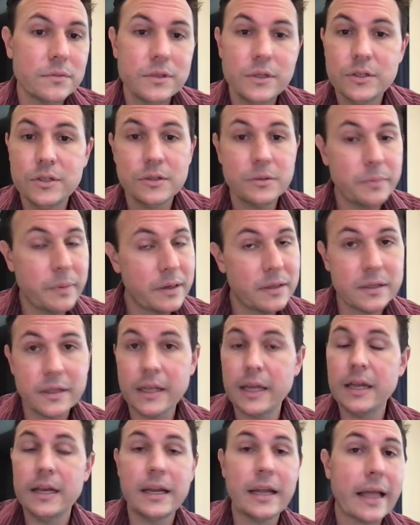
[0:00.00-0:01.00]
just basically
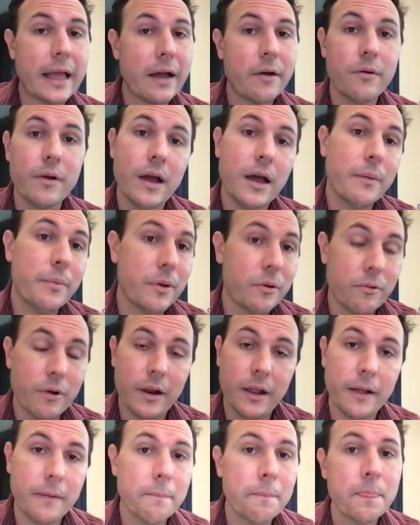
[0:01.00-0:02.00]
get an account up and
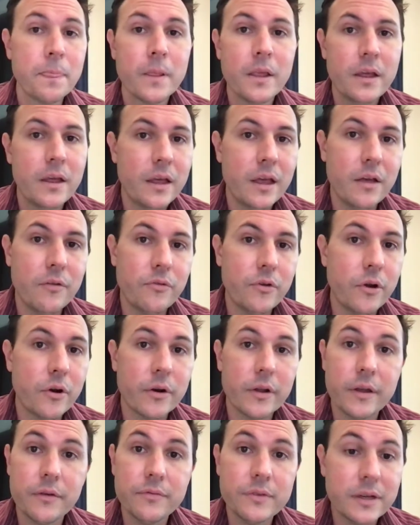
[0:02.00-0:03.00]
running. If you
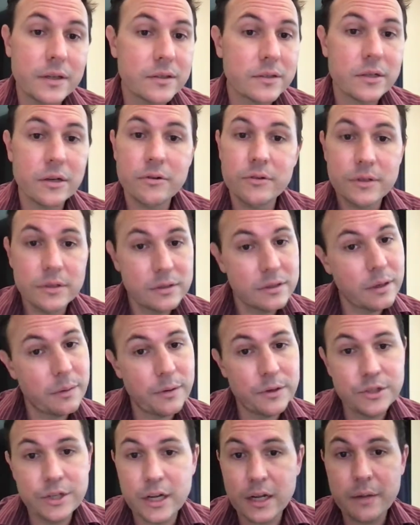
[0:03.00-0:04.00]
already have done so, just double
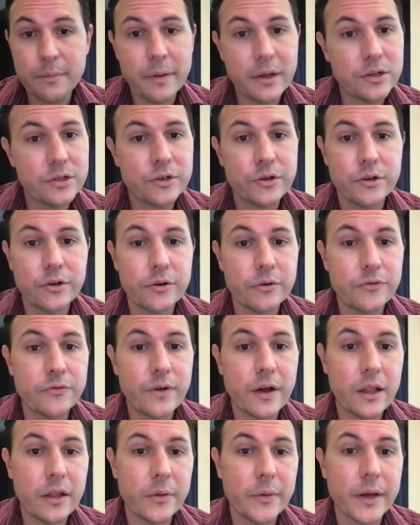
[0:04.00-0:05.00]
check and make sure you're
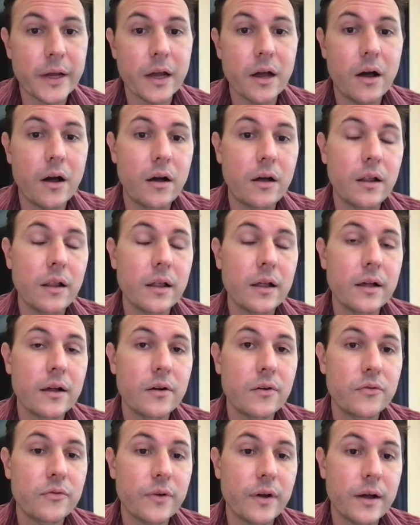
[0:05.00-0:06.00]
following all
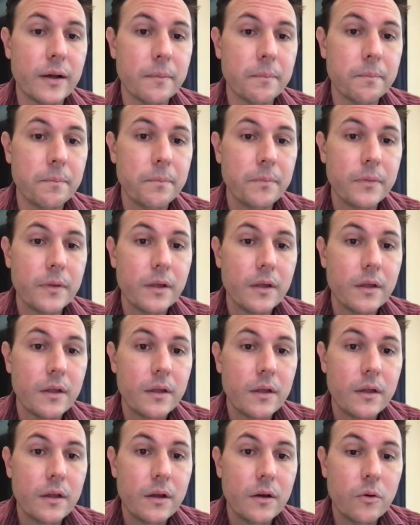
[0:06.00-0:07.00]
of
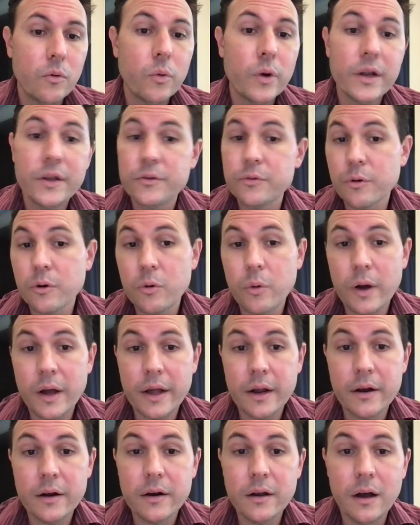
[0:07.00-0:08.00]
what is
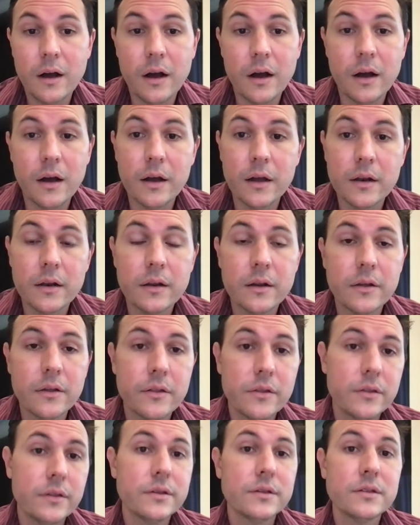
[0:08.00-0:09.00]
required on
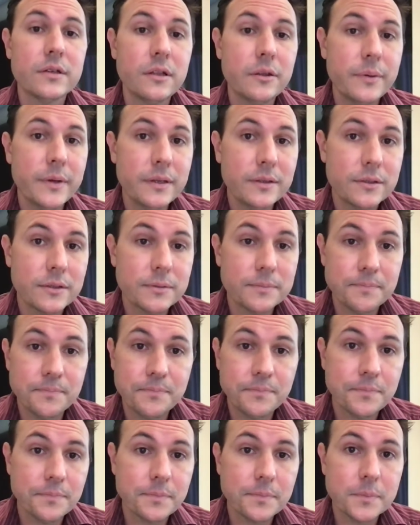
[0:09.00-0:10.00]
the syllabus.
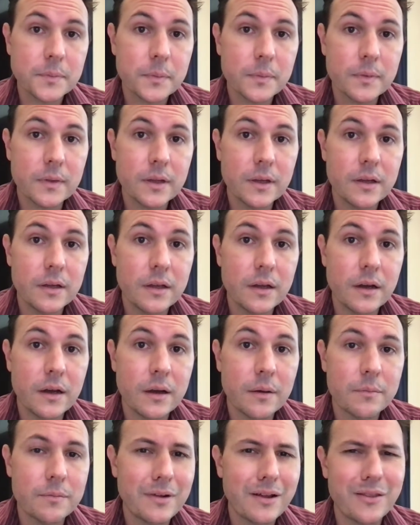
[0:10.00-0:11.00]

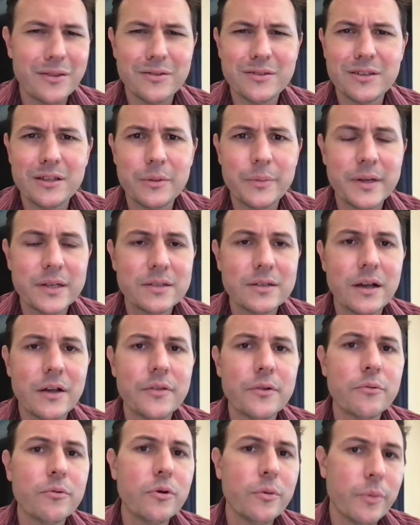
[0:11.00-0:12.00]
Not on the syllabus, on
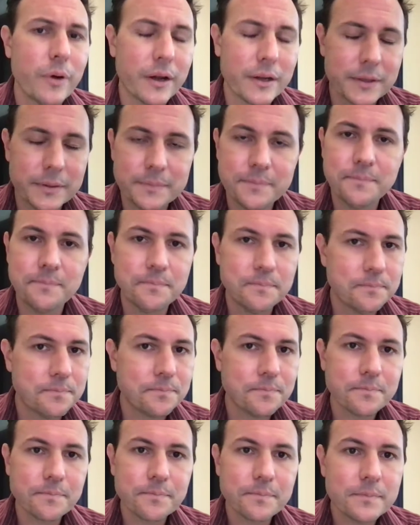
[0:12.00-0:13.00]
the rubric.
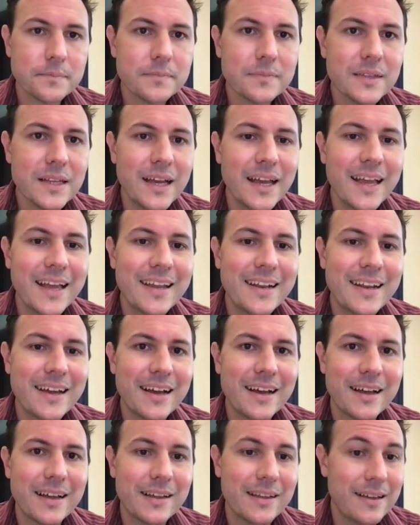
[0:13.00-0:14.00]
And
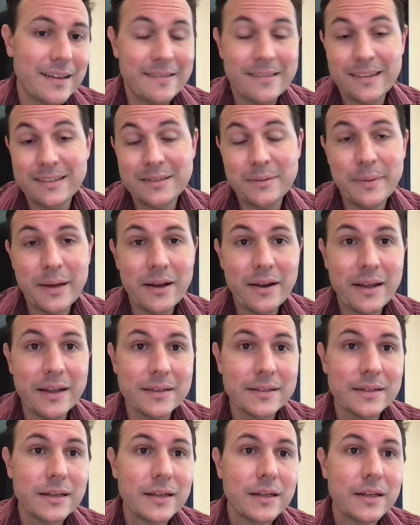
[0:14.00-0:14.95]
that's about it.